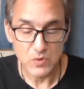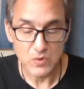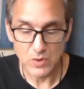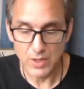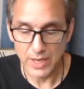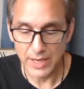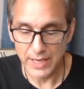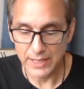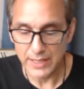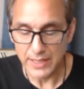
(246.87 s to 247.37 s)

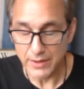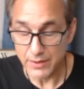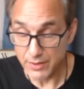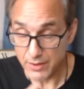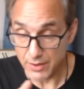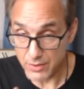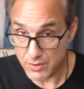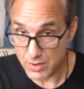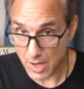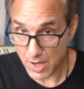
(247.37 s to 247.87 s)
Okay,
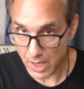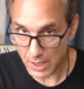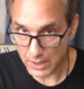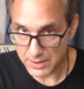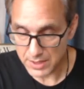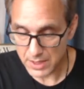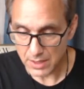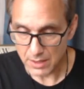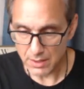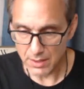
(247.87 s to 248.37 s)
they're not.
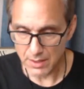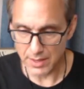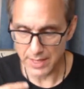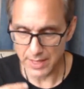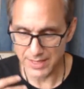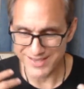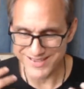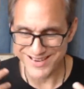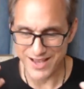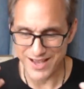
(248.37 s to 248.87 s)
They
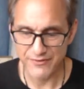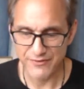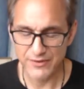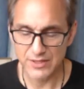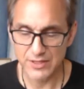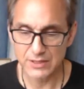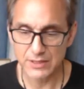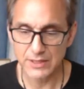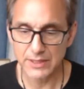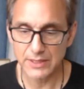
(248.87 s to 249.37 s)

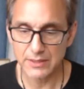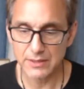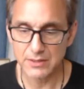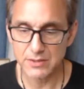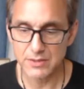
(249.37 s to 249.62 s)
definitely,